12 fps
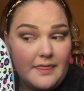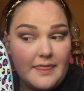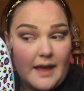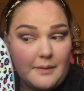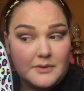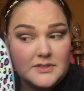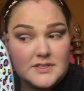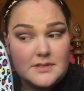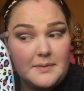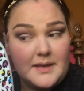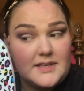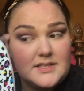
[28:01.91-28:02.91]
That one's
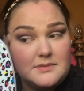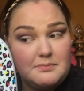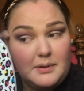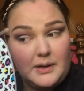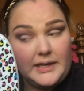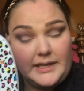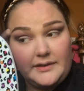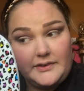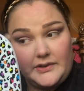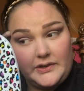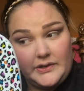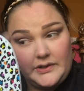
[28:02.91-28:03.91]
the best,
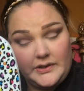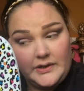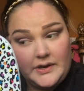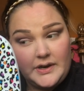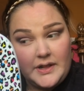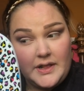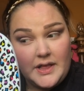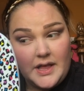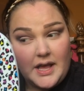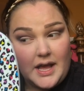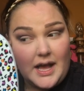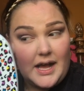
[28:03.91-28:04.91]
but
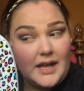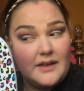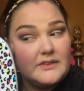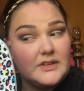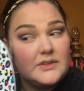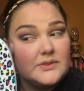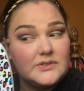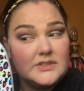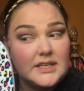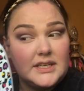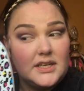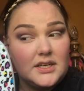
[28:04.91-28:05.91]
I haven't used
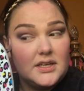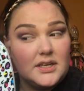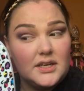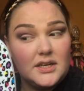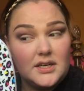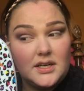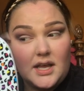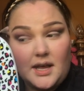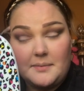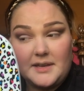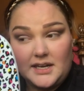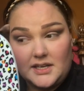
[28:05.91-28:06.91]
it.
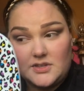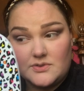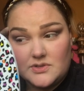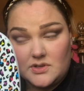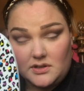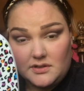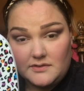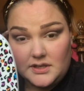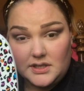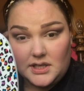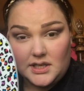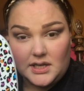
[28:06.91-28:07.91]
I mean, I used all of
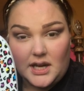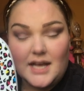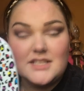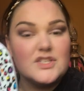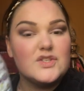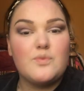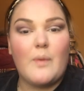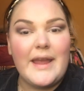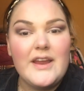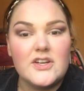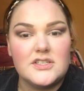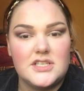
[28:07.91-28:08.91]
it, and I
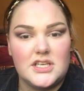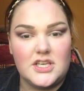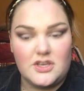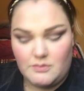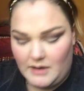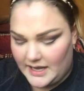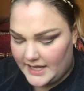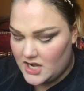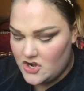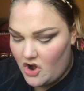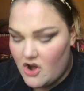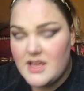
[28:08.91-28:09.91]
swear to you, I
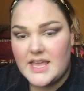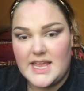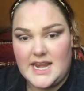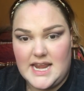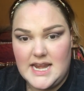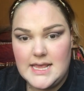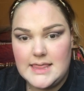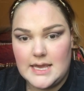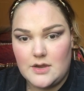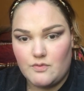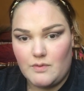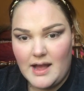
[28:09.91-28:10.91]
cannot get
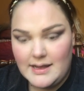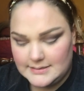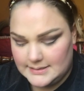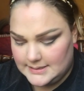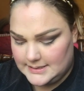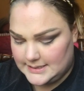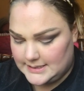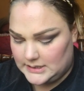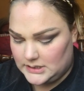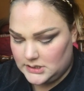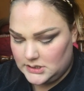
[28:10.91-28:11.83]
anything right today.